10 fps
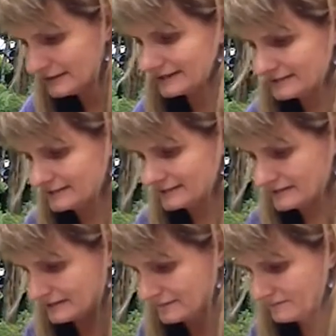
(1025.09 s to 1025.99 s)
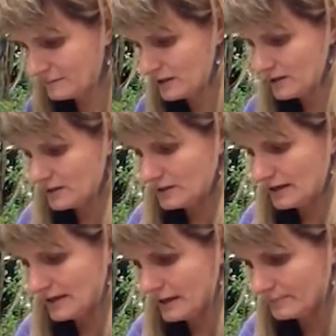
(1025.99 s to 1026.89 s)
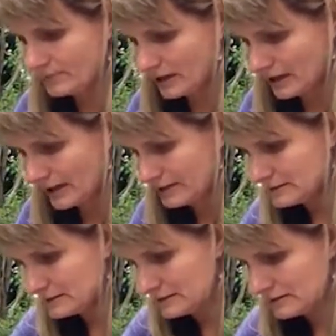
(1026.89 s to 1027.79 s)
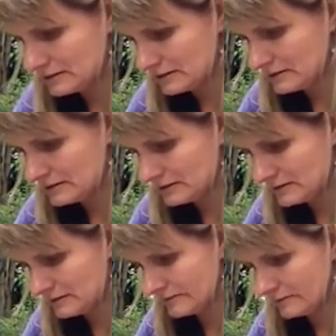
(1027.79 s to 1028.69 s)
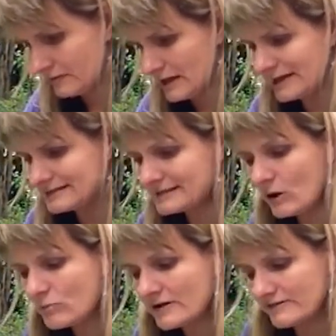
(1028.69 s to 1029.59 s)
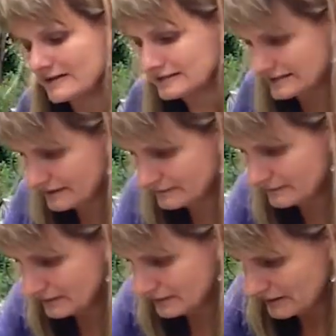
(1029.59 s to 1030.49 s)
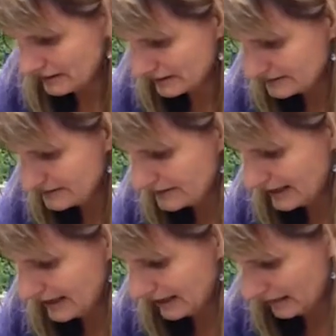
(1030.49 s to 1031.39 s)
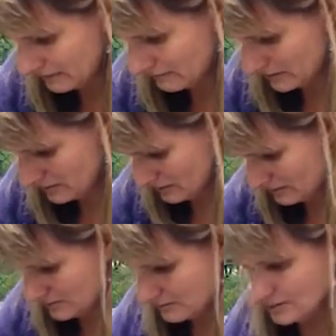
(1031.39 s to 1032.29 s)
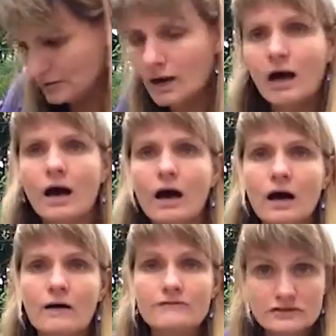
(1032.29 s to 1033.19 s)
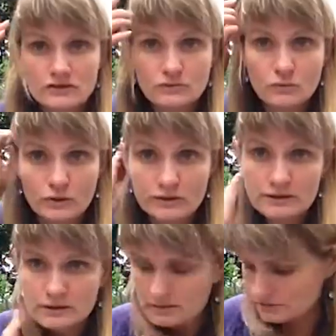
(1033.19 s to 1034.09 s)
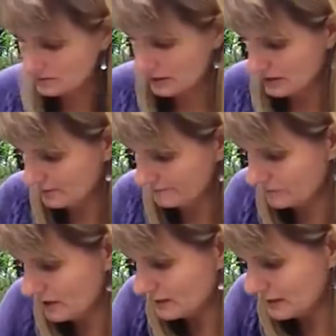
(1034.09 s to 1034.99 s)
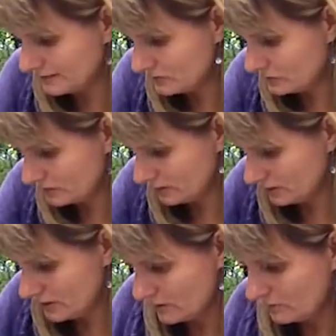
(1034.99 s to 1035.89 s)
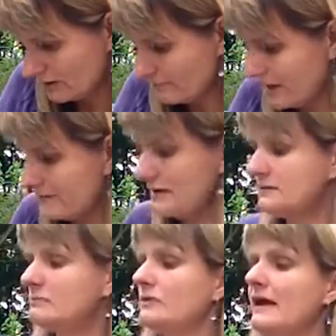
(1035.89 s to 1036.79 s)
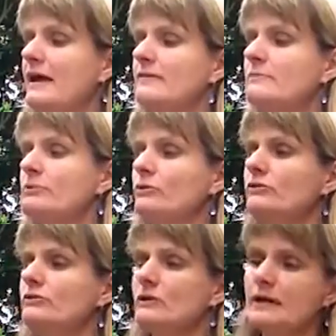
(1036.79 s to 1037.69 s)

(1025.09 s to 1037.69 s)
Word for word: yes, this is it. And I bought from Visa is the name of the store, the um, online store where I bought this, where they had their booth,